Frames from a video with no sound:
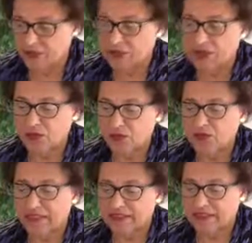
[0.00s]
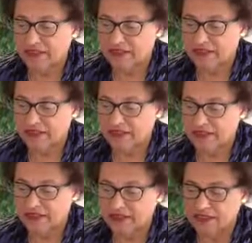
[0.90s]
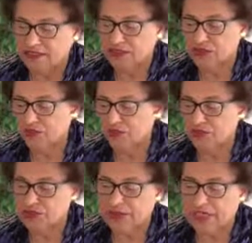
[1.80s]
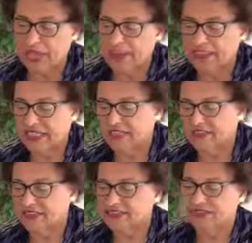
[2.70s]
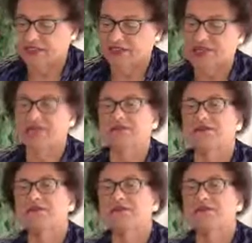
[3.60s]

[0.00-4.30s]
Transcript: by one queue from their habitat to his house.